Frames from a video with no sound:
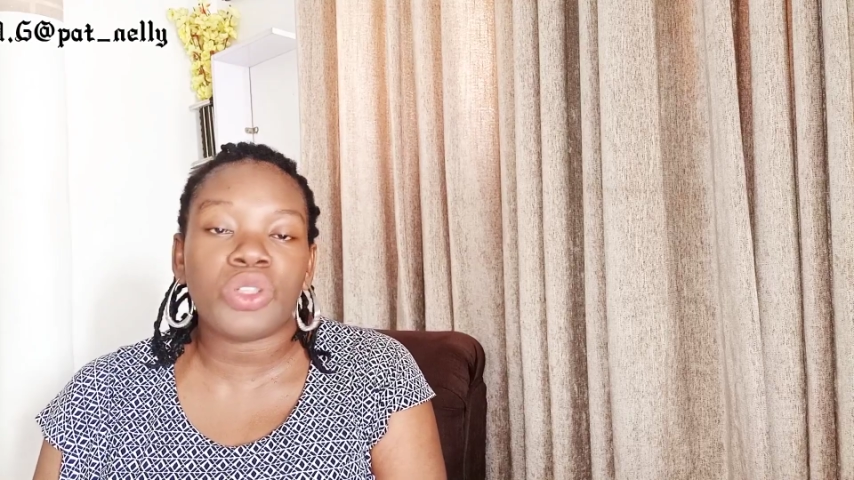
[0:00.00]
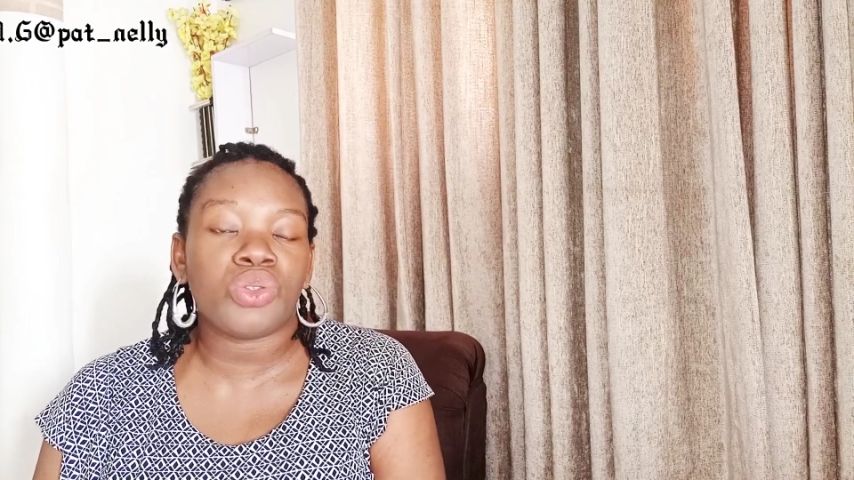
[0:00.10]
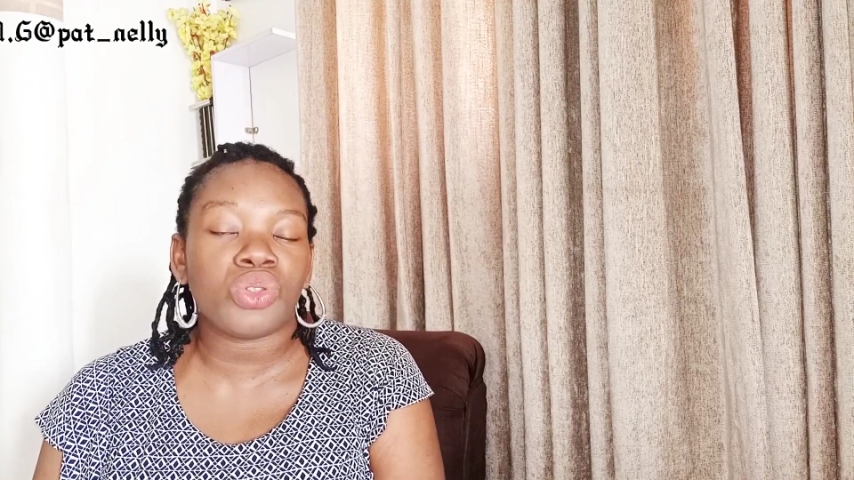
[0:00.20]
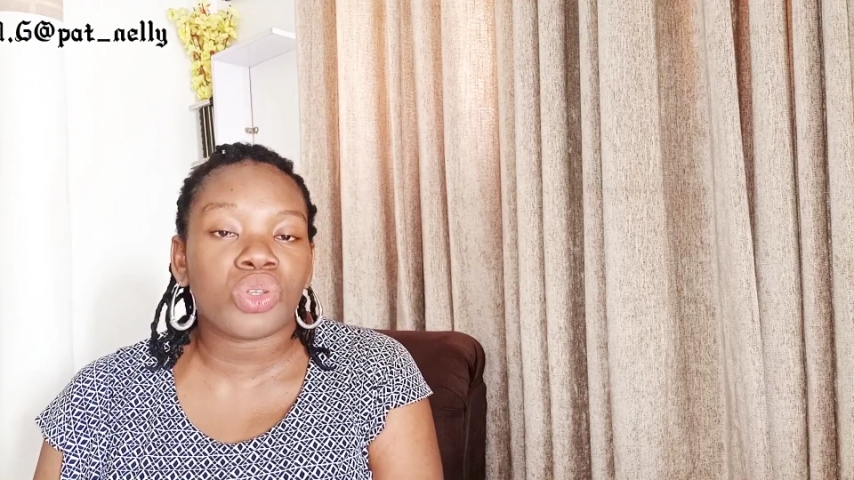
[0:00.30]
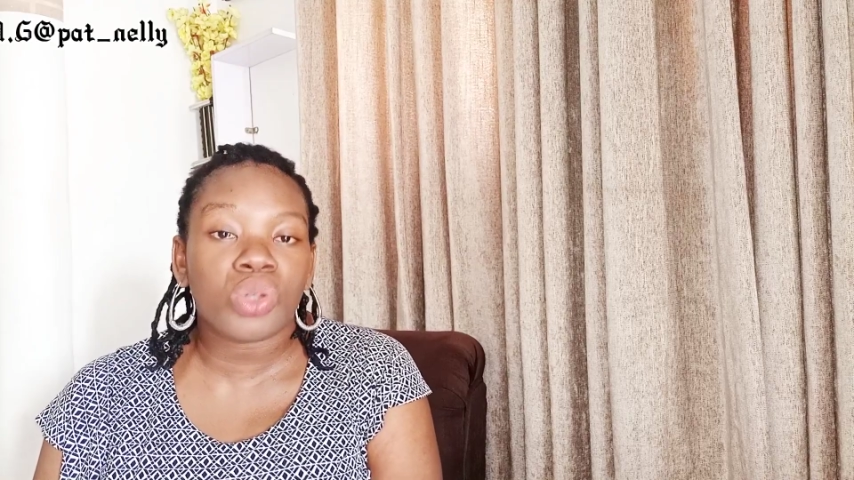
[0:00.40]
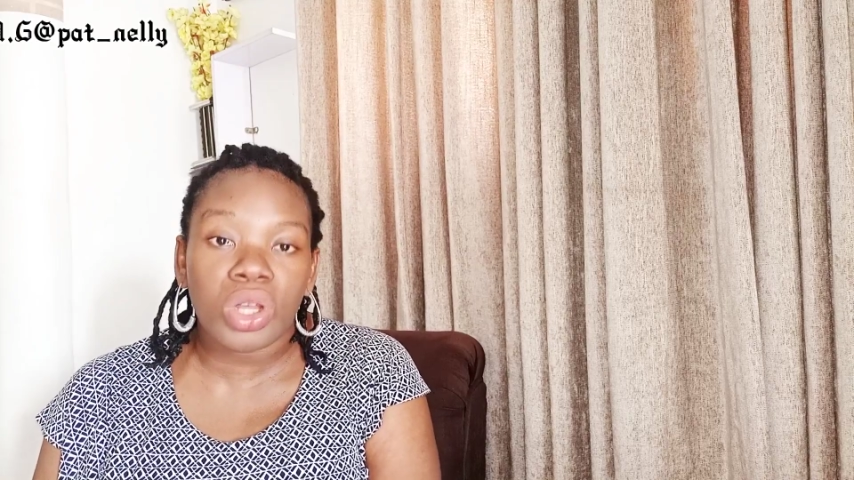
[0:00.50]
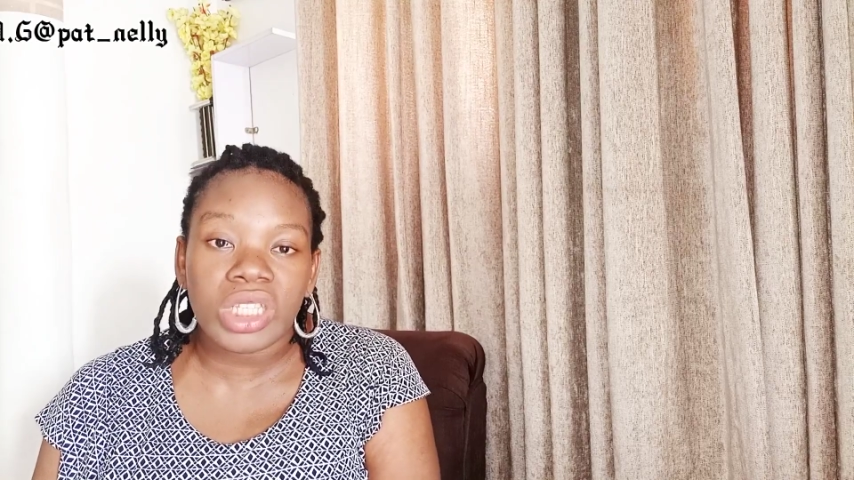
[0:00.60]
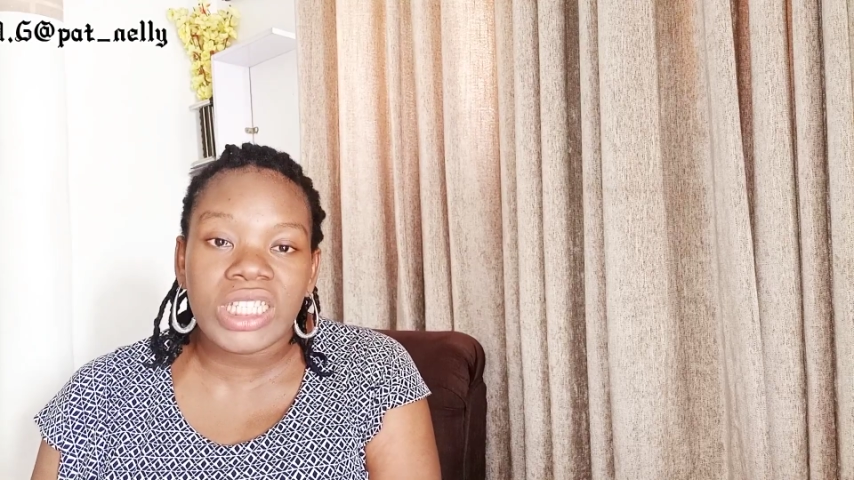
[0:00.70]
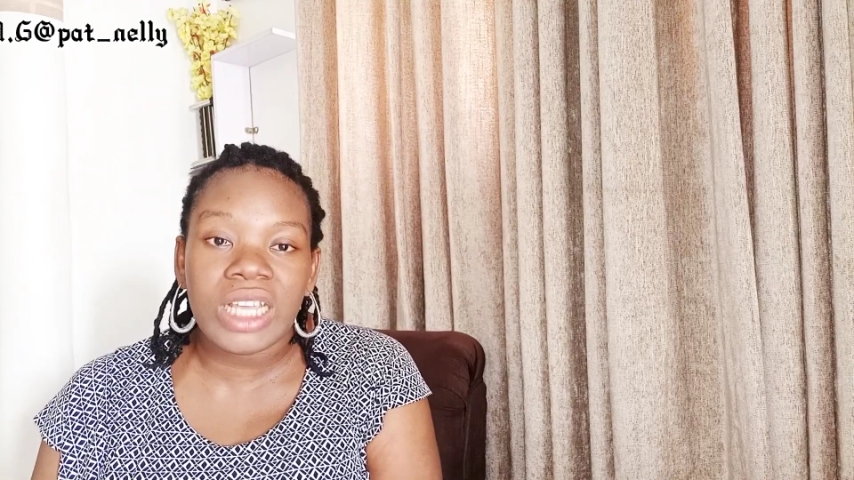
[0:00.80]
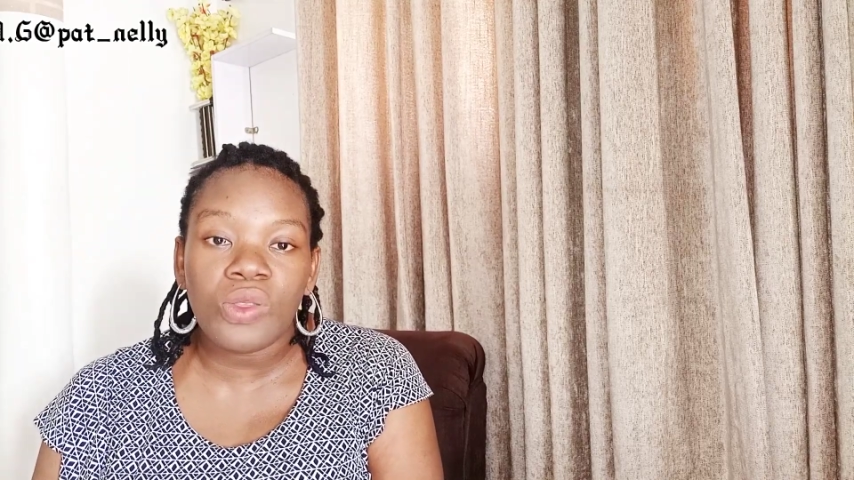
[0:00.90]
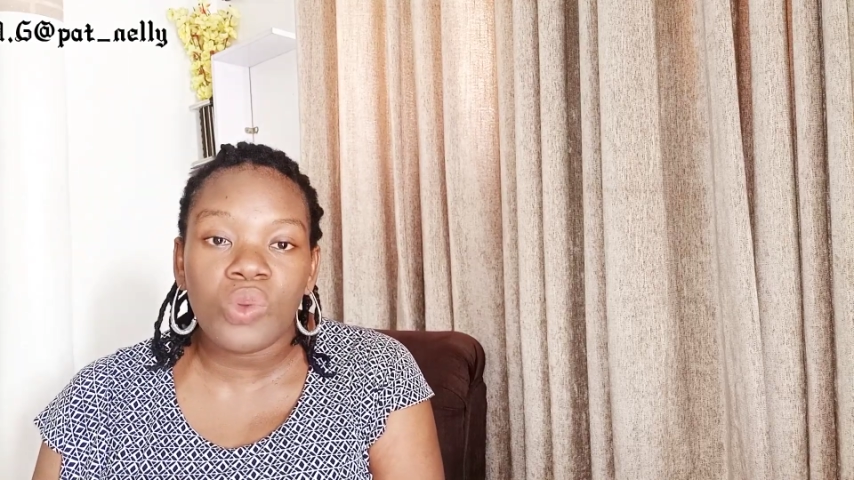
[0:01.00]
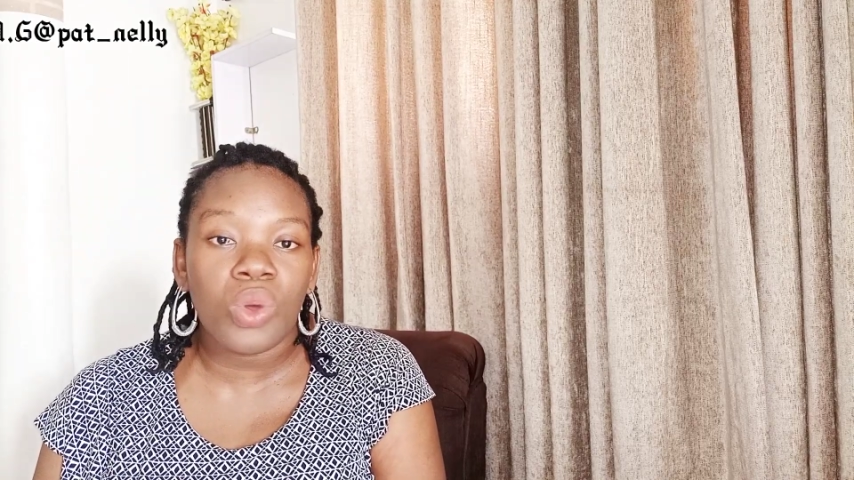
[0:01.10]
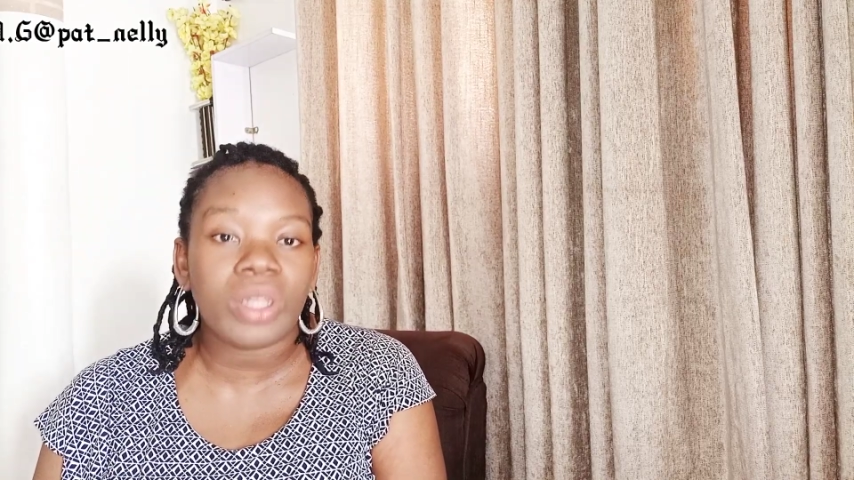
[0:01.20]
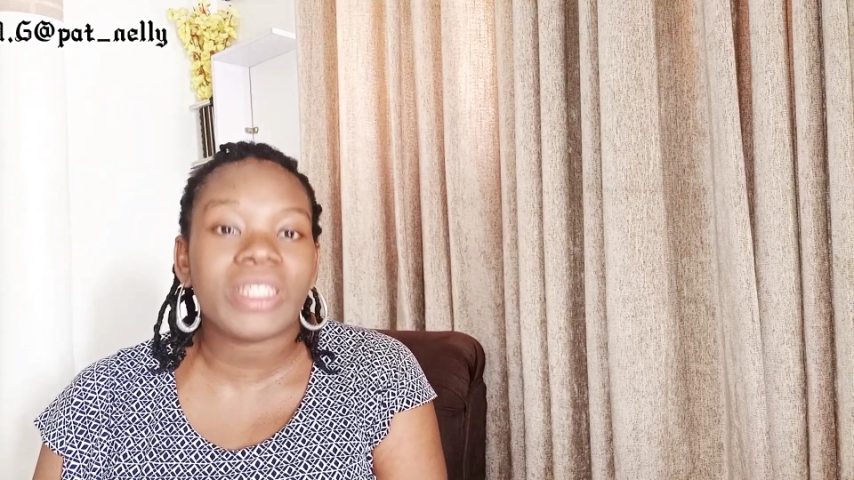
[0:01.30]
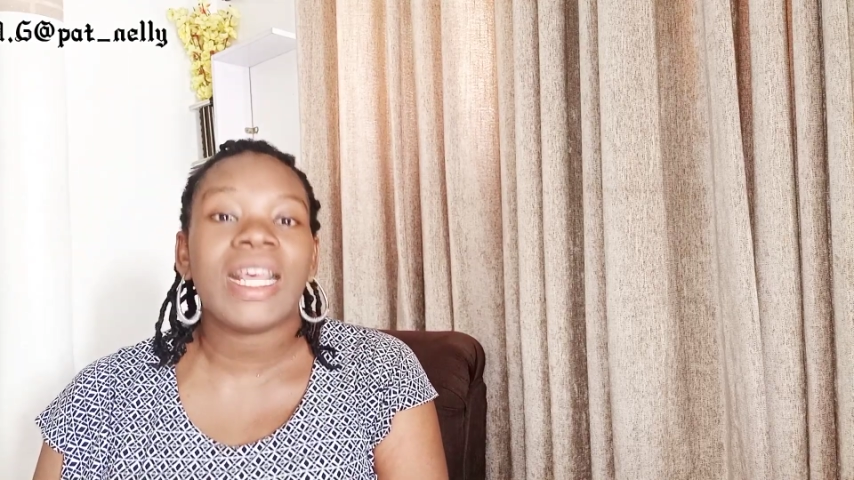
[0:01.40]
should contain
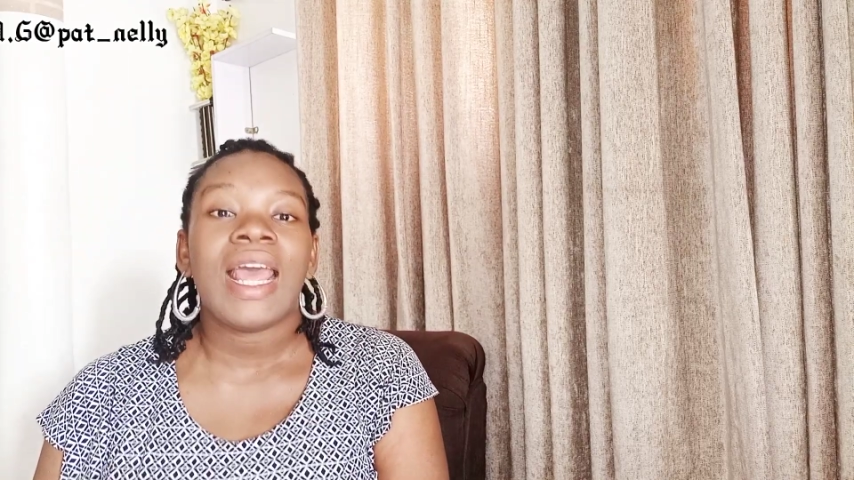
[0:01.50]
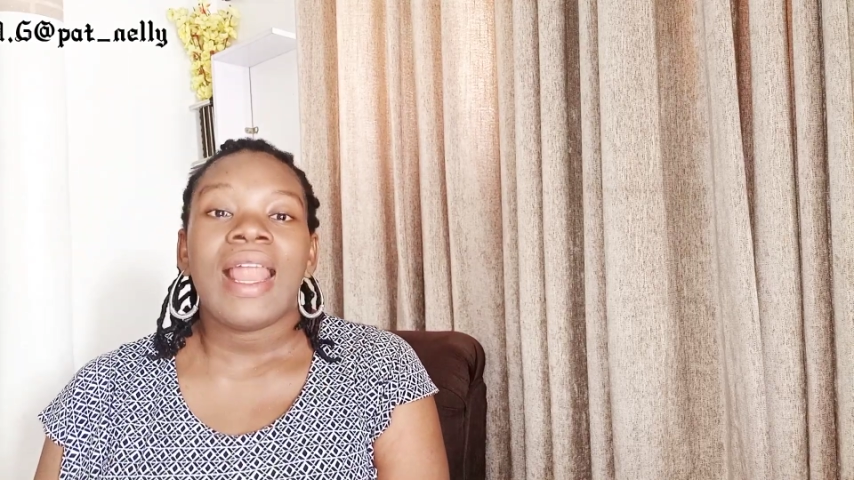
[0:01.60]
what?